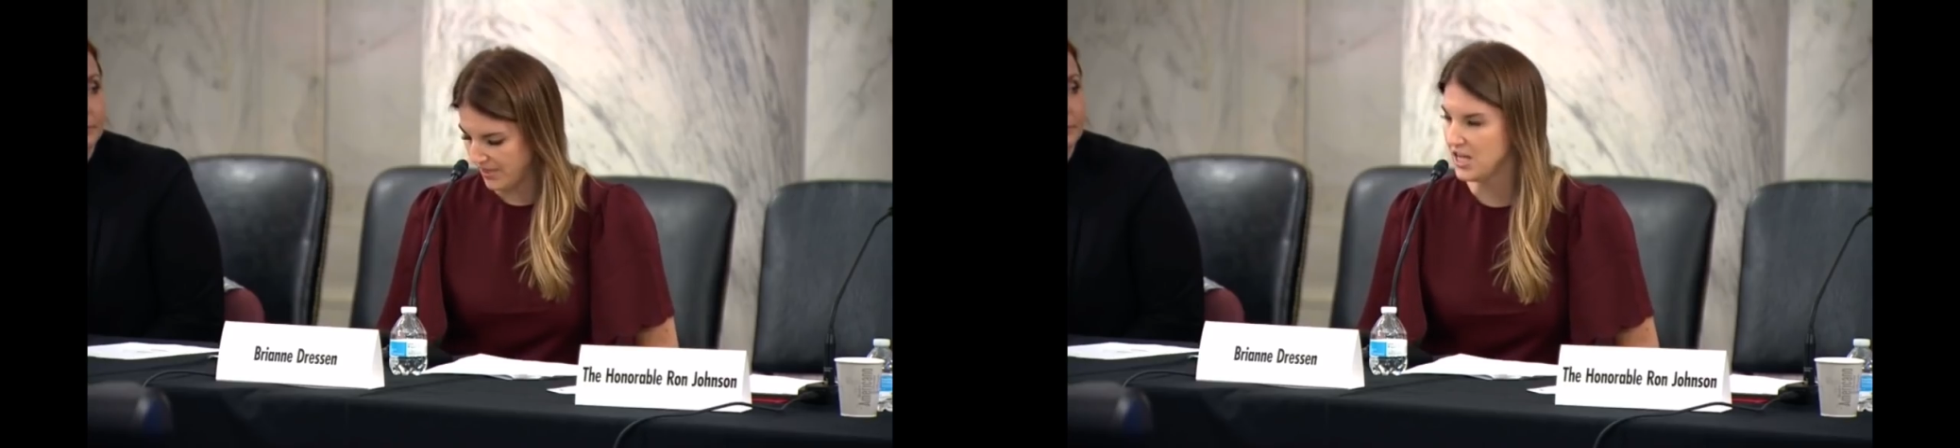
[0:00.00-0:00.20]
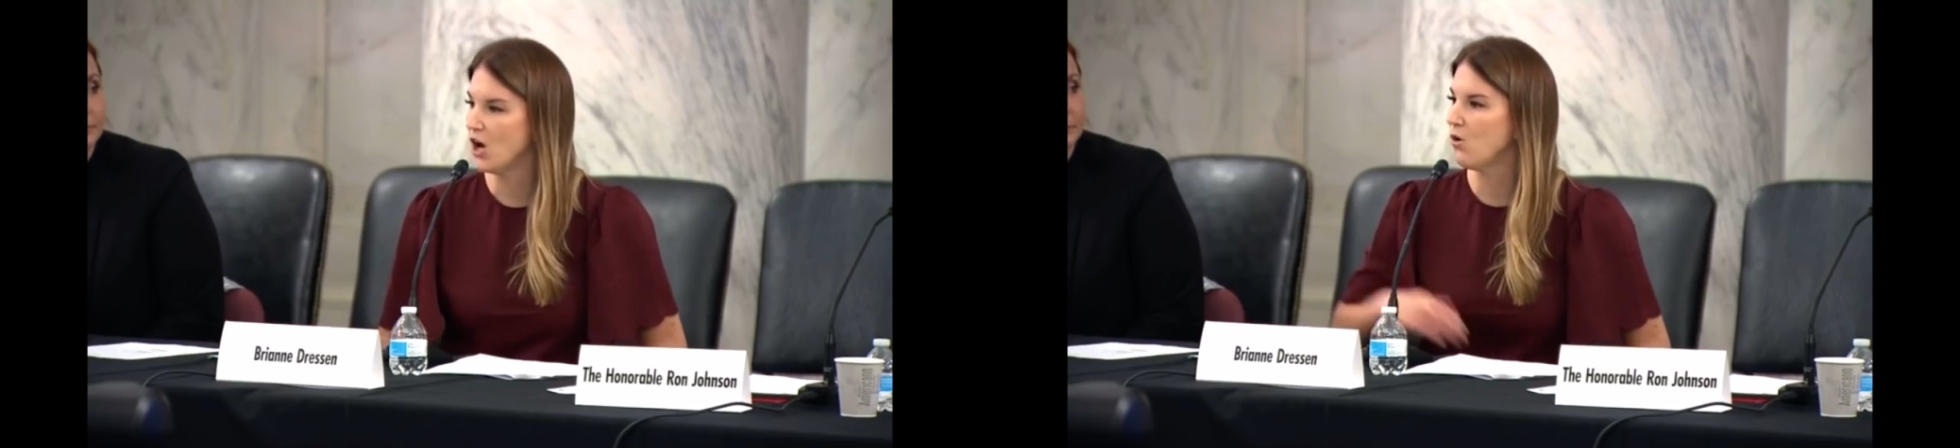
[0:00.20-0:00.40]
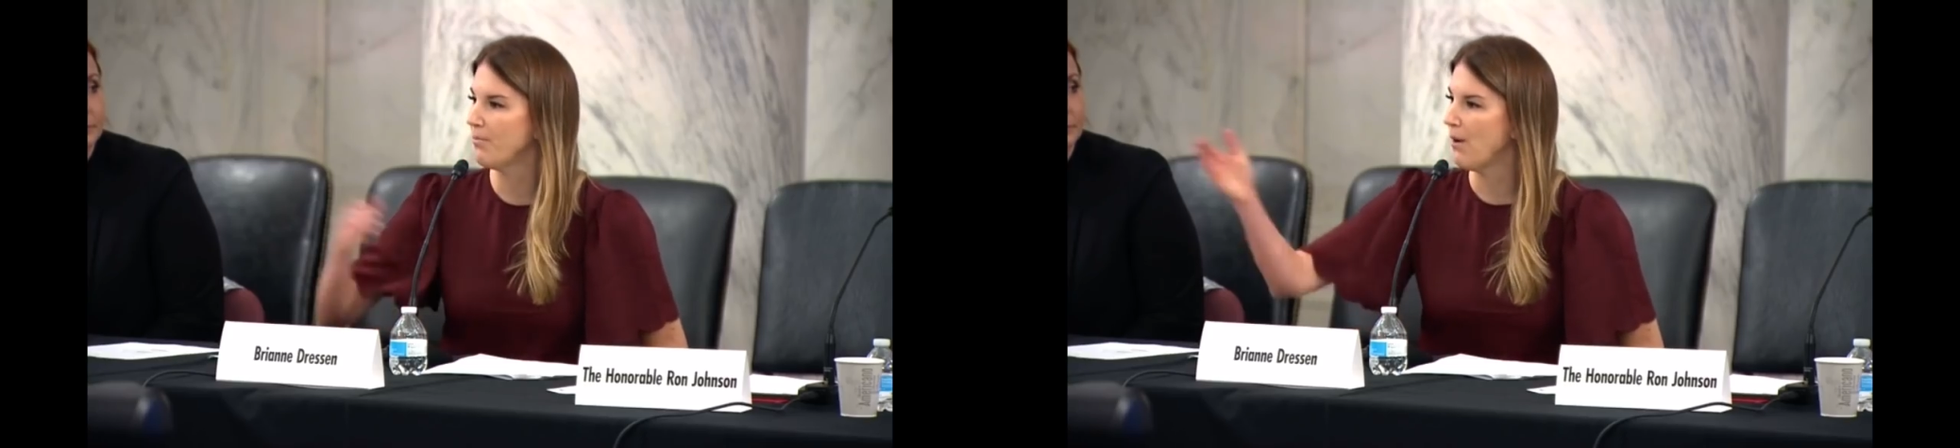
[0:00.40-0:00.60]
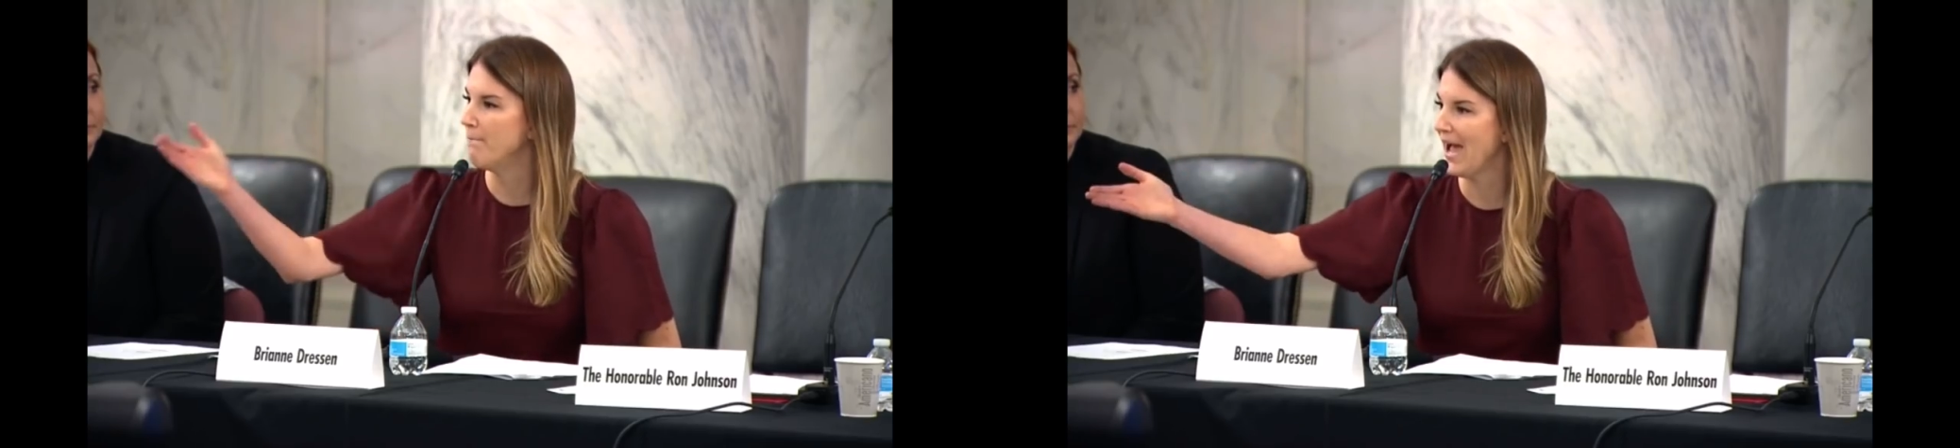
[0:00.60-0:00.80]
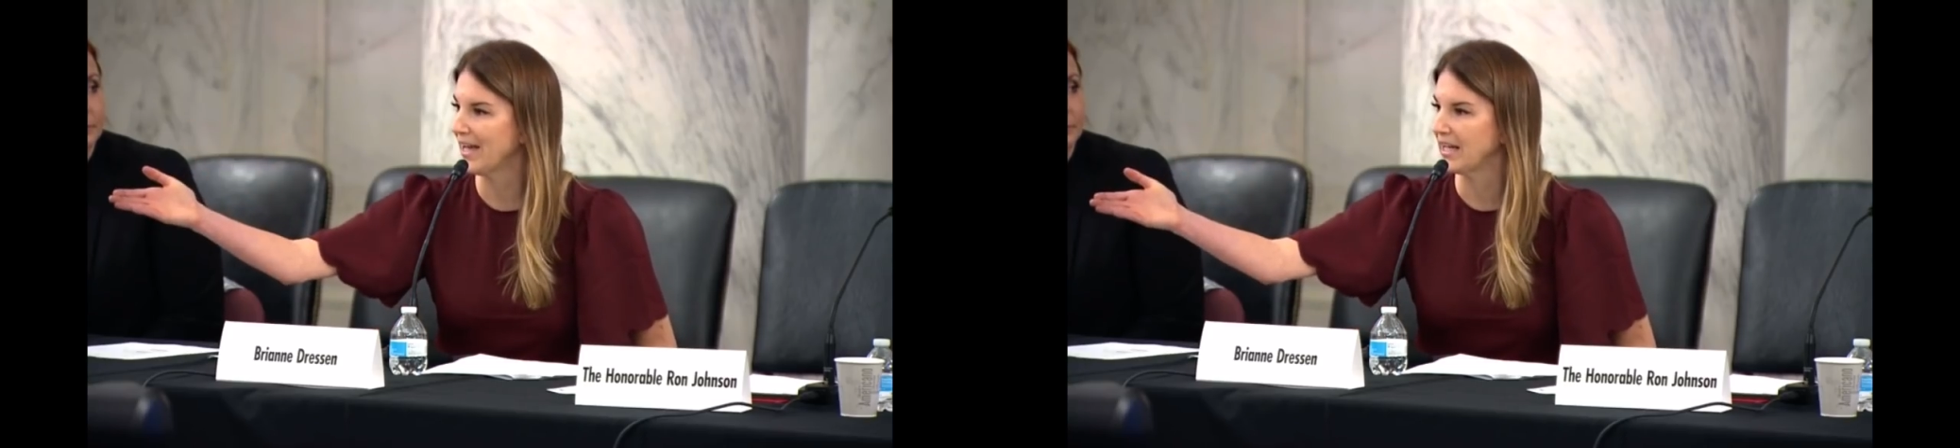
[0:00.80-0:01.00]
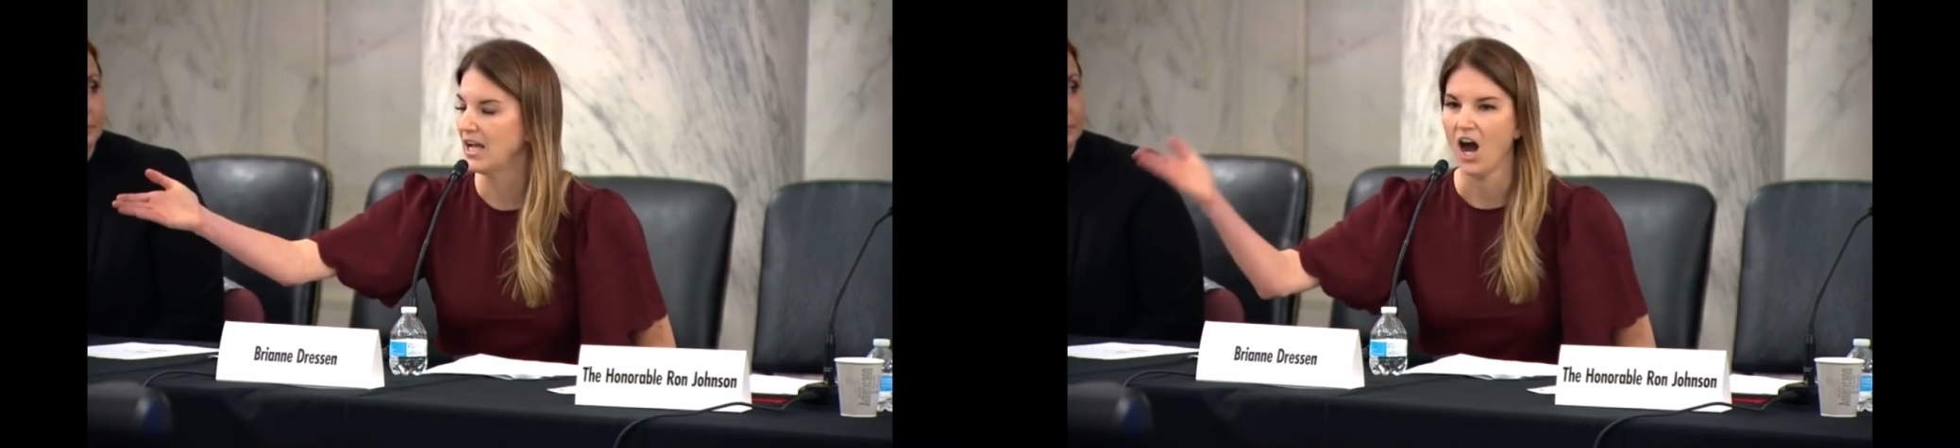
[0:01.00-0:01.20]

They know about Maddie.